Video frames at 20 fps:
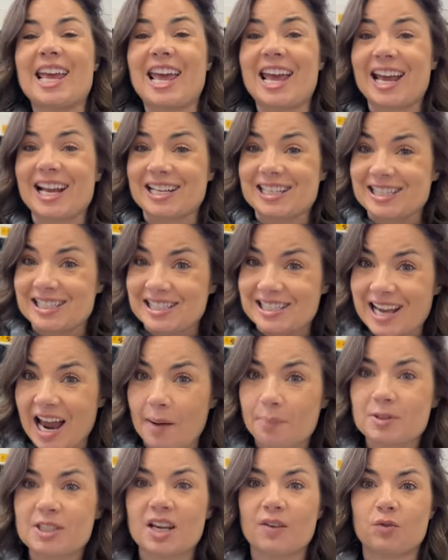
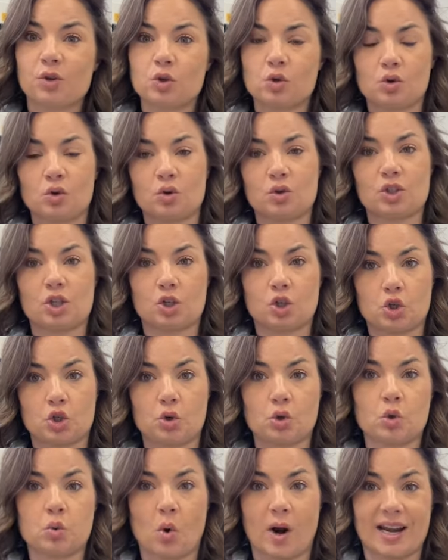except if you use the
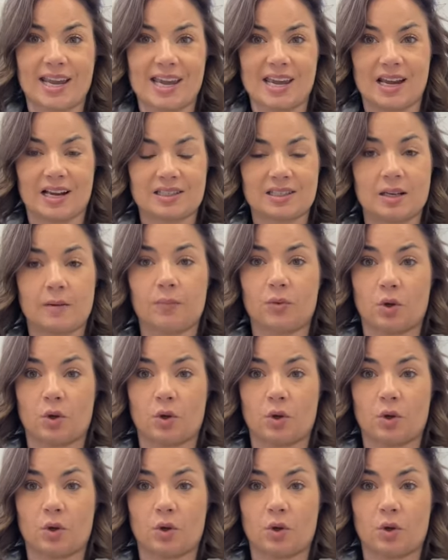220 inks.